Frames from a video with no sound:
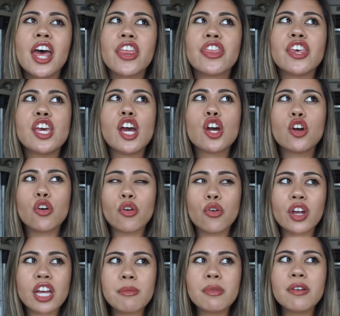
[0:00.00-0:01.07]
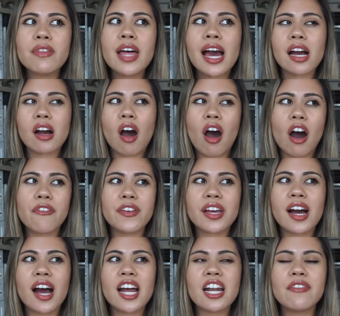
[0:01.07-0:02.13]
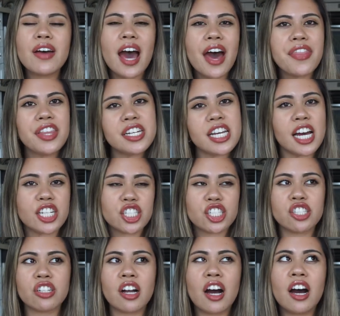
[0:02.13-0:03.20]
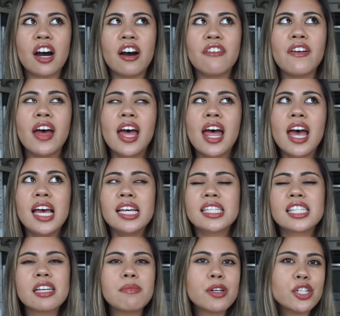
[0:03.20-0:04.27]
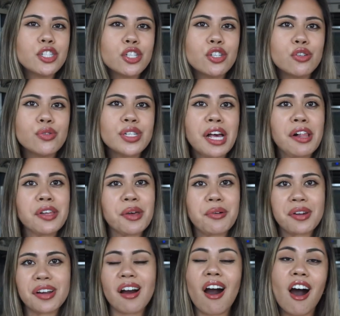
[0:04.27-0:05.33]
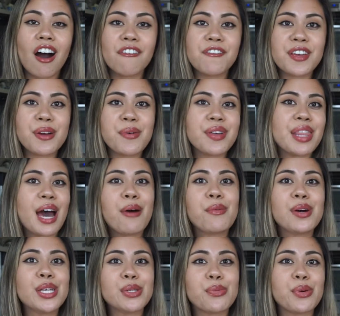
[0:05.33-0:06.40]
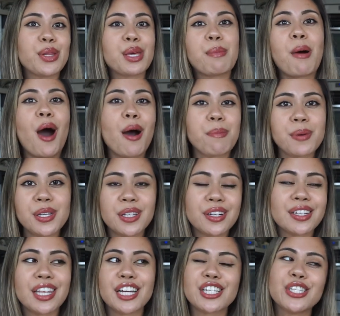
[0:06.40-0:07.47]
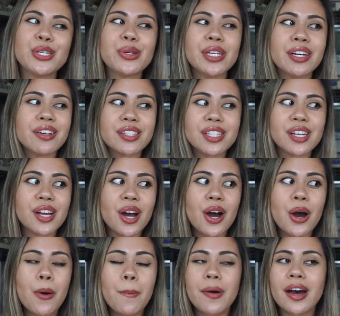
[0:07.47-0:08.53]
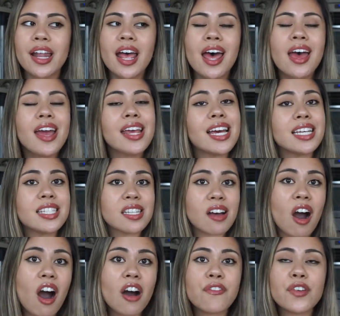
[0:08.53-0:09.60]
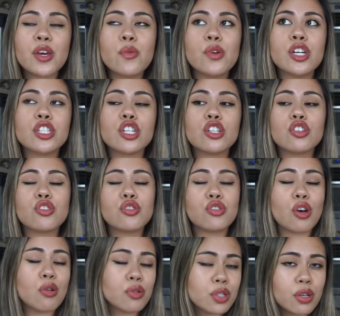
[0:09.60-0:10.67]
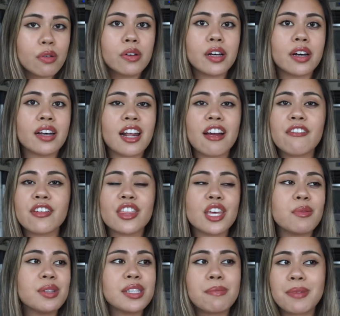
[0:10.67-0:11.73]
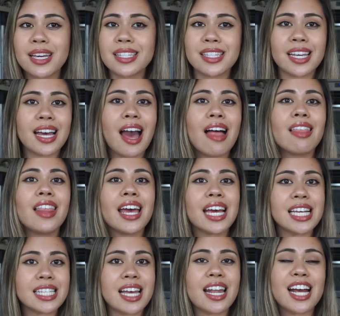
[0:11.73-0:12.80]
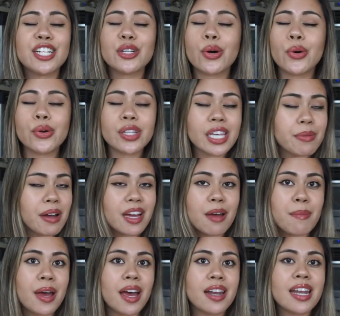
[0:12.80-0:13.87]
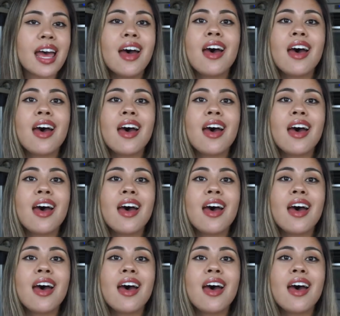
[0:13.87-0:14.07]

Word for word: The cream of that coffee kind of had the texture of similar to Dalgona coffee when that was really popular like 2 years ago. But yes, the coffee was so good. Everything was amazing. Like I said, I totally recommend